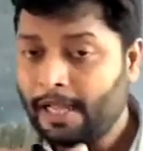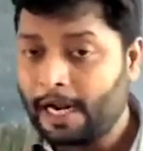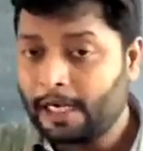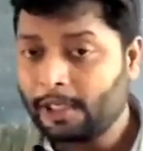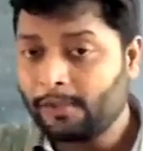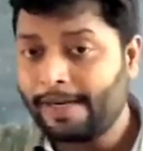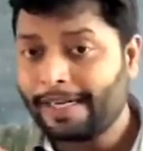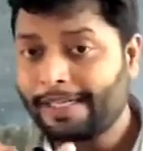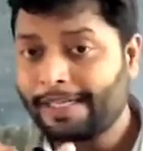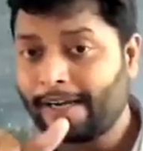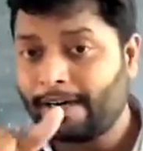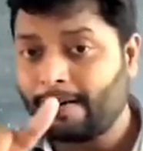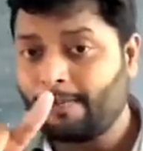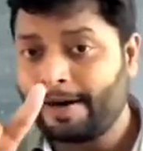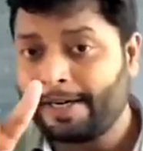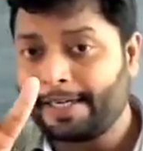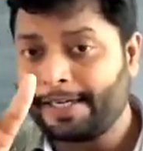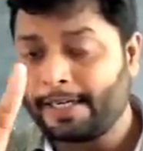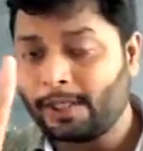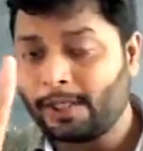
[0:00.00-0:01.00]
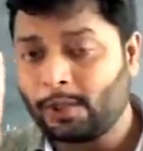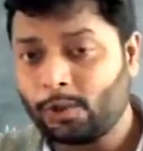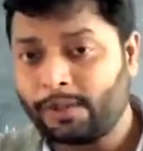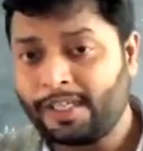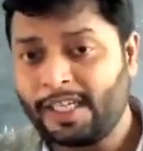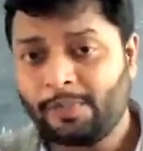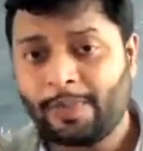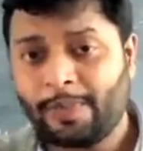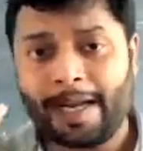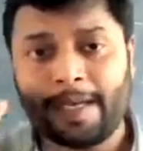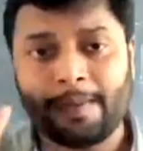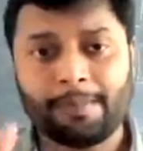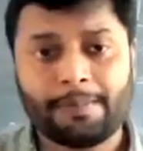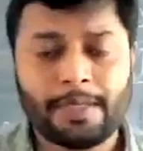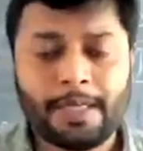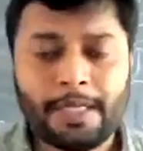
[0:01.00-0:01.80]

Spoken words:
that will convert it into D5.